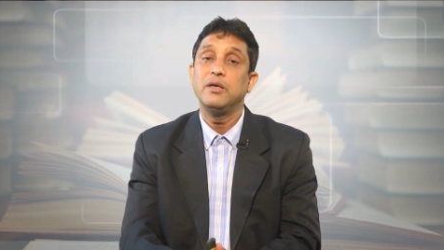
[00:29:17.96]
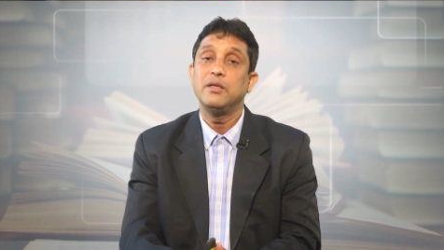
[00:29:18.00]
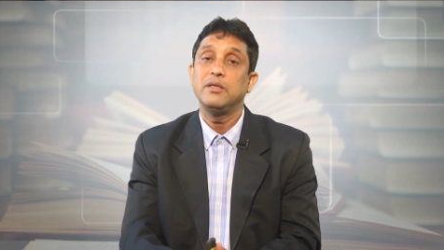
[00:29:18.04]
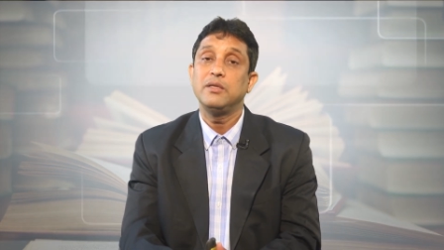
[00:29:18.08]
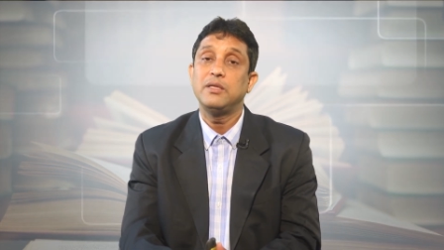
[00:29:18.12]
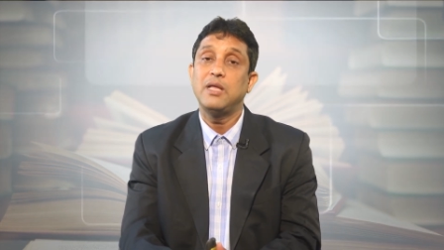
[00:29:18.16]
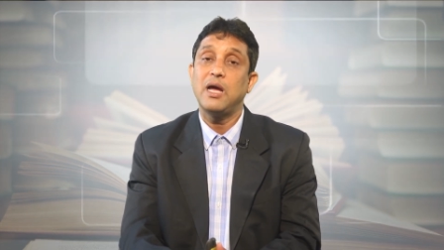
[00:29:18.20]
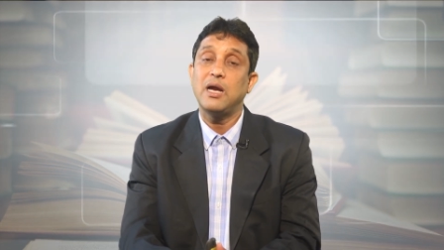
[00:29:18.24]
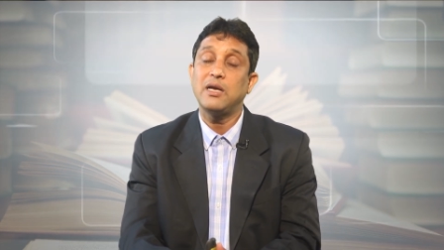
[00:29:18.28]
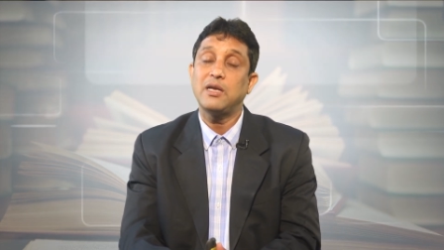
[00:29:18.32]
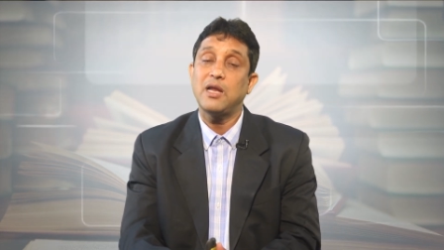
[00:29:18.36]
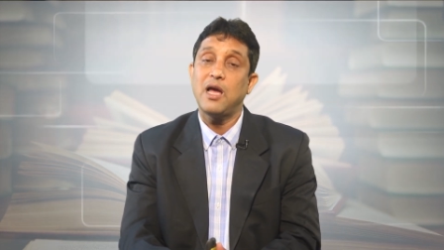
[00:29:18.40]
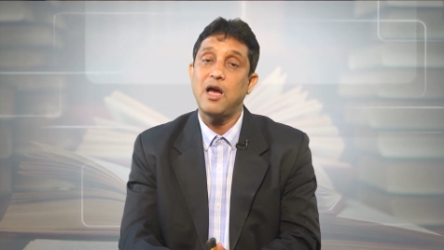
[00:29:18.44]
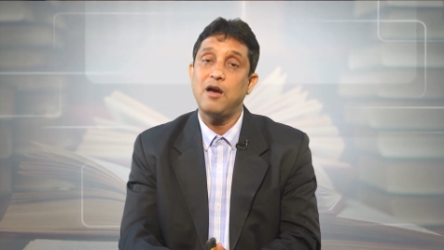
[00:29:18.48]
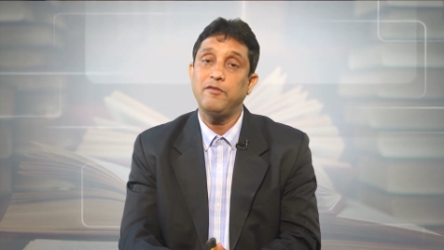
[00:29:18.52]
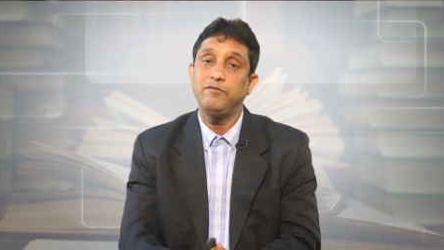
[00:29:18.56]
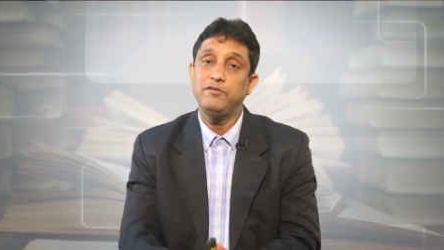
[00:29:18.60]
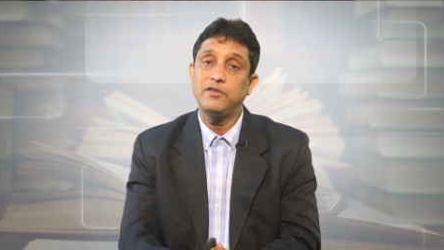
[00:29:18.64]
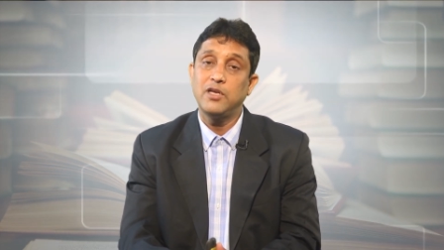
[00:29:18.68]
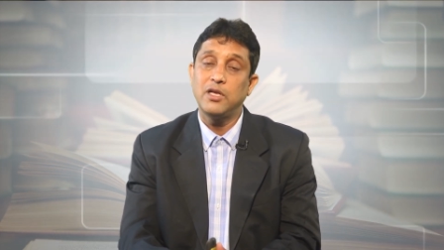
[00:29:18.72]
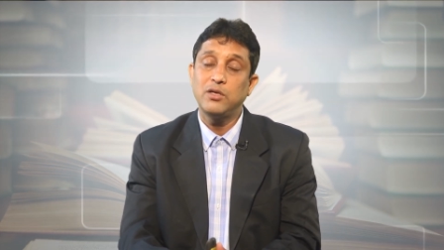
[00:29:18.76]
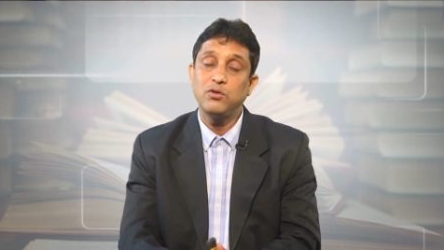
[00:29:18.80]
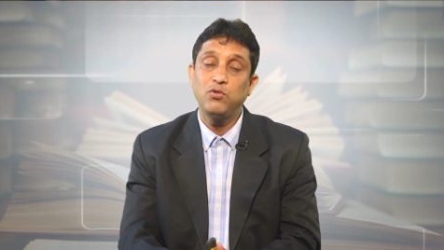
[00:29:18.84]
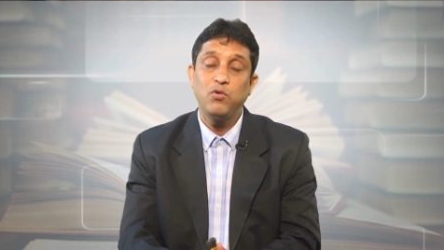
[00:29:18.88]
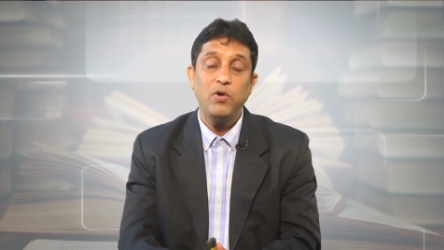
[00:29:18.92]
that
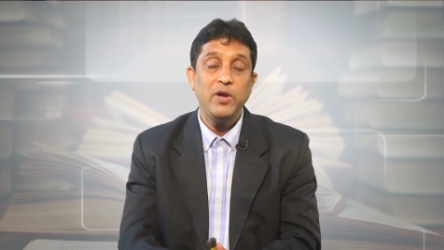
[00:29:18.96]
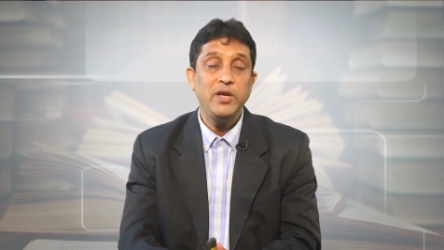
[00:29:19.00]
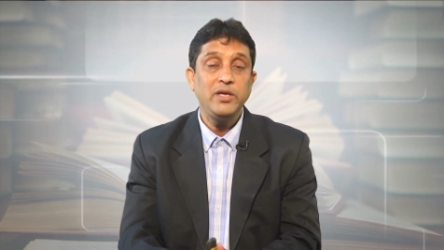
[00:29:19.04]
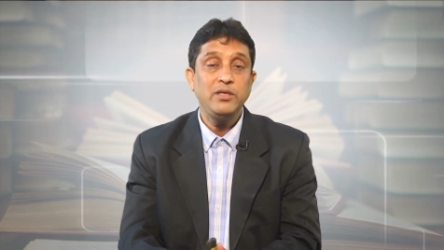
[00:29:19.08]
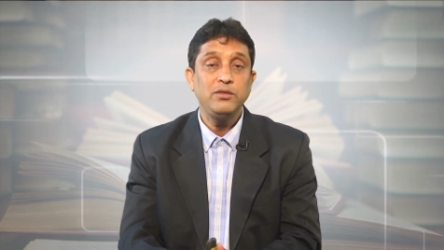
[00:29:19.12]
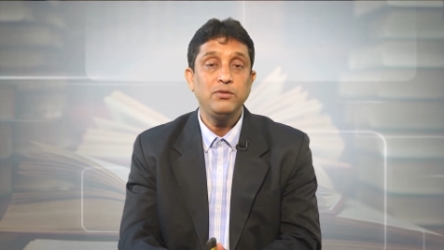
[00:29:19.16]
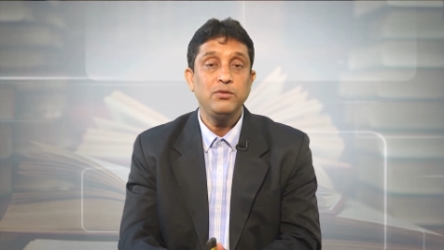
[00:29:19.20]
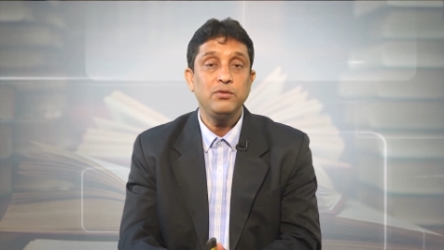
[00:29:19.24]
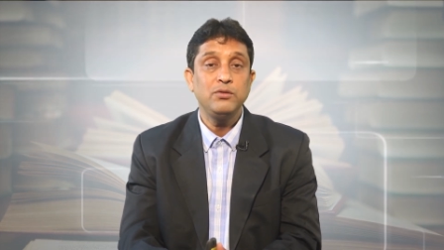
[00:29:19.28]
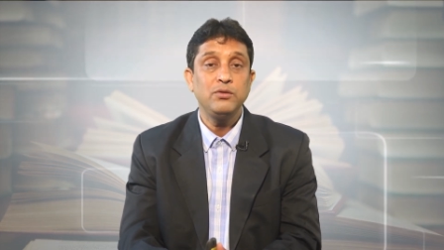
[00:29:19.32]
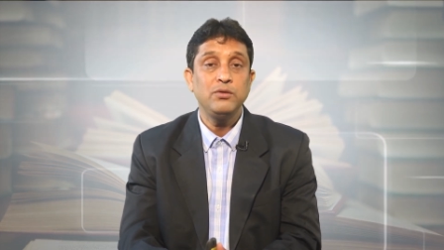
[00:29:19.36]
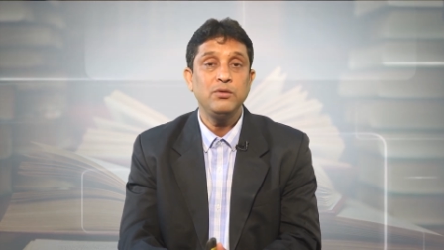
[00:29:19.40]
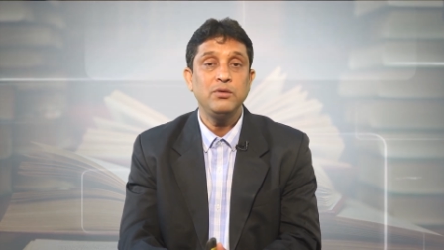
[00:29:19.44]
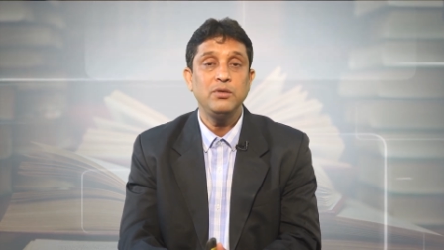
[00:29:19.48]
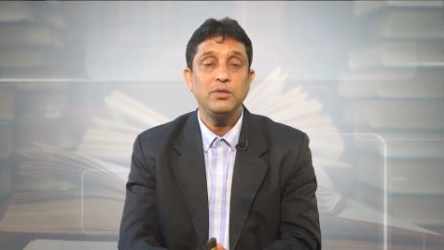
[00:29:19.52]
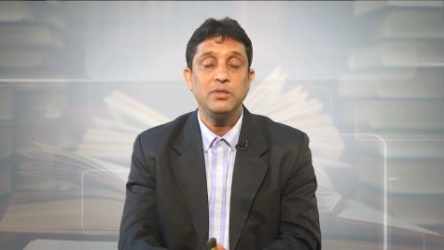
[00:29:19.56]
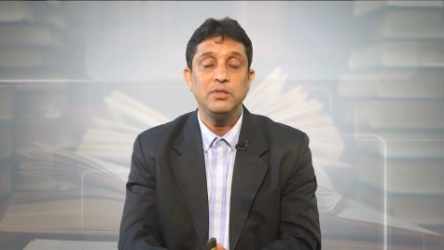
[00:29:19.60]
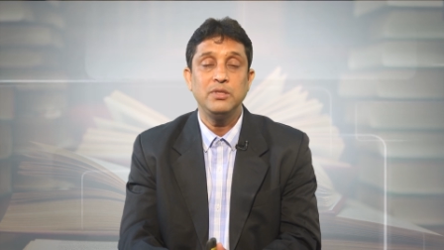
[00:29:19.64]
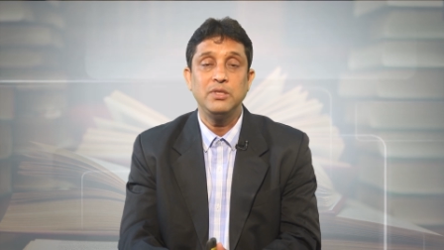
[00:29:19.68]
after going through